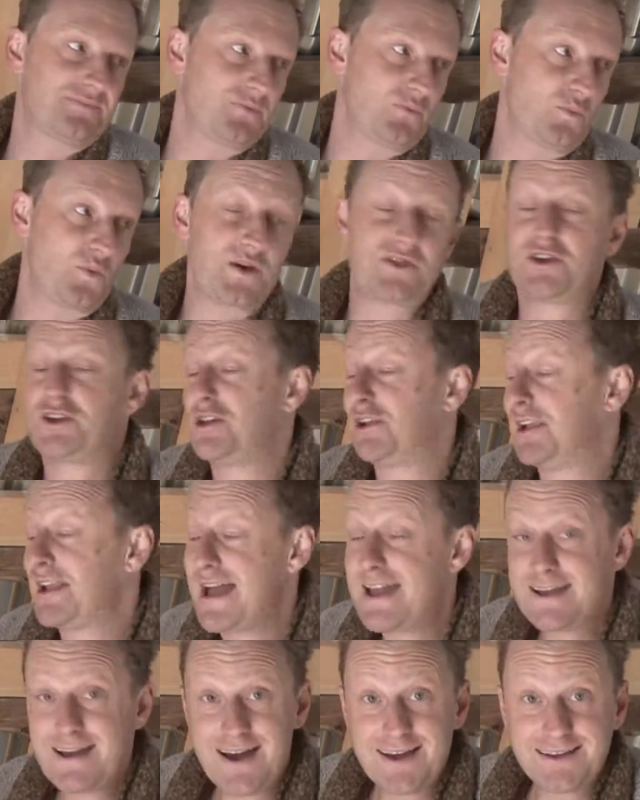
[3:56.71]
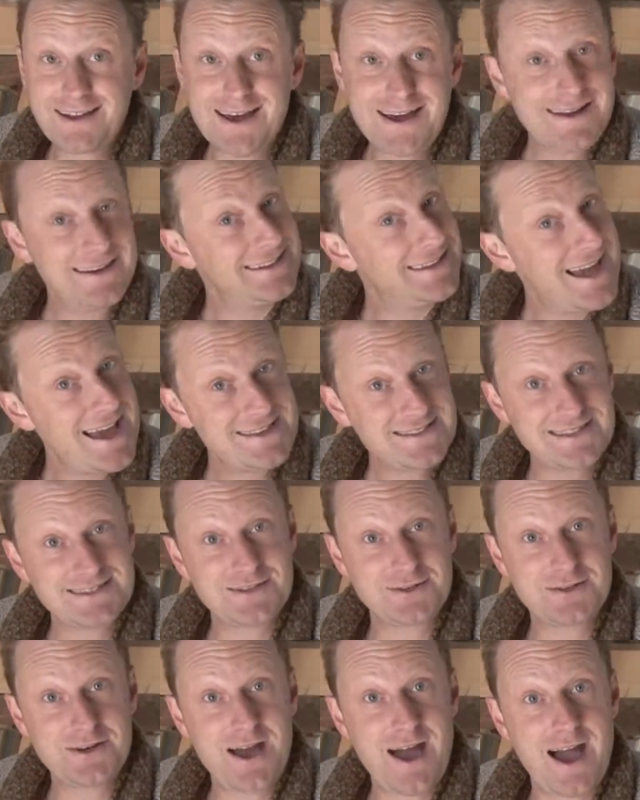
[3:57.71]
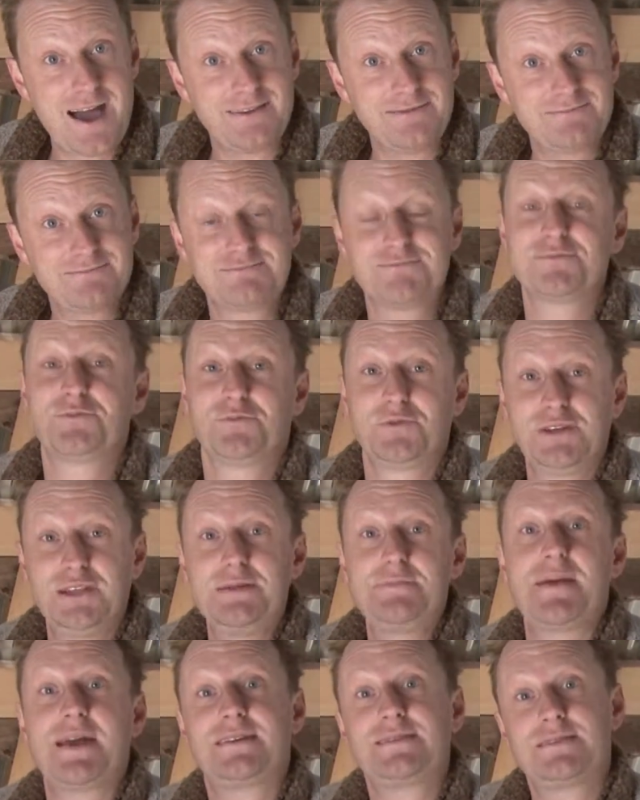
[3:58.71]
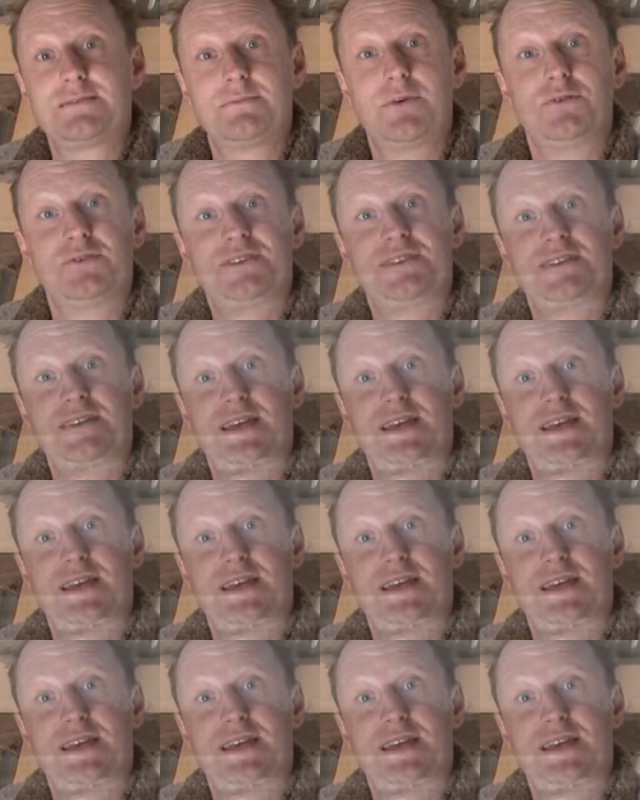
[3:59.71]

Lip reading: whether you like online classes or not, really makes the most